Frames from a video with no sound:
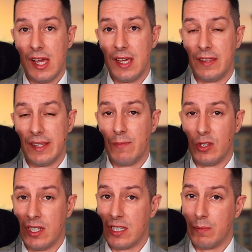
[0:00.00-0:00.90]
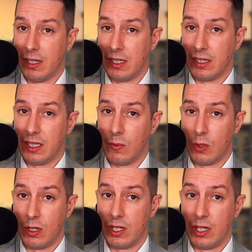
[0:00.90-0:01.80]
the municipality
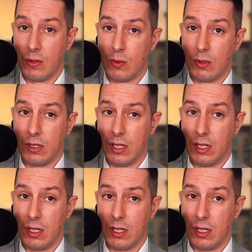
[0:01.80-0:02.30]
where you